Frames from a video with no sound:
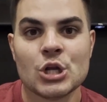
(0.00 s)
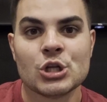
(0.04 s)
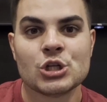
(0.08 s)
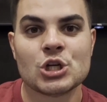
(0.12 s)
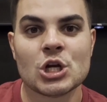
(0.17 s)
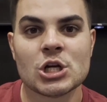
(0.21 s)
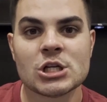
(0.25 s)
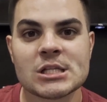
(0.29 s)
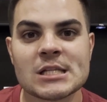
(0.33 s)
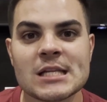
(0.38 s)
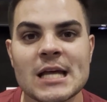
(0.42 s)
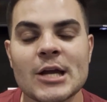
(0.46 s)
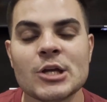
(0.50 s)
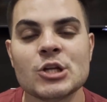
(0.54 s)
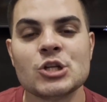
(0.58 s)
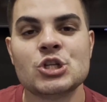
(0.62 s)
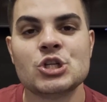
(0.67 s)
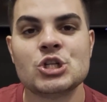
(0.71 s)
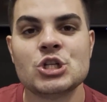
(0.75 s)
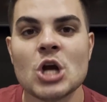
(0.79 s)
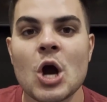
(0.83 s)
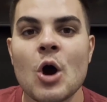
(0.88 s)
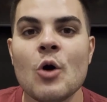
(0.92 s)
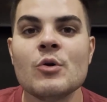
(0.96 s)
just like
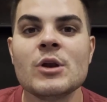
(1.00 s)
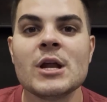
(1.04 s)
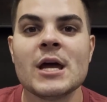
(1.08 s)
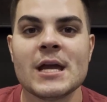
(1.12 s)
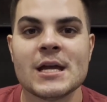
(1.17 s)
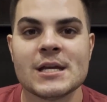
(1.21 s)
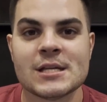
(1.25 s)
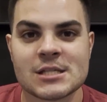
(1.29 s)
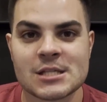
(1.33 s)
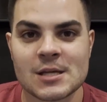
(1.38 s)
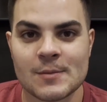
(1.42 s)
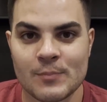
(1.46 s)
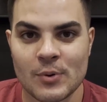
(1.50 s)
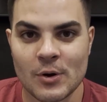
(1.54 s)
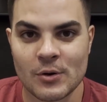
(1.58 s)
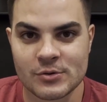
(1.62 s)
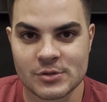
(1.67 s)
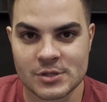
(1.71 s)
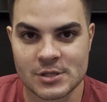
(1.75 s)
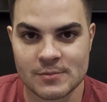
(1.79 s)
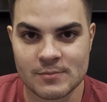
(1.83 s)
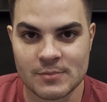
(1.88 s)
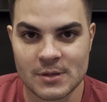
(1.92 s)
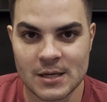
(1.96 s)
Jonah is
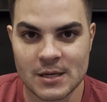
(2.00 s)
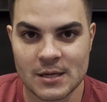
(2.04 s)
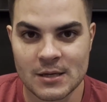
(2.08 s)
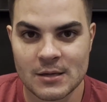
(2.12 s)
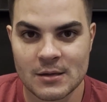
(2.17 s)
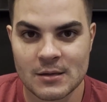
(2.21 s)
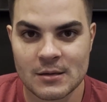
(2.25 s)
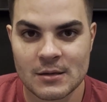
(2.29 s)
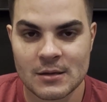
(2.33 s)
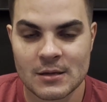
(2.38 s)
supposed to be.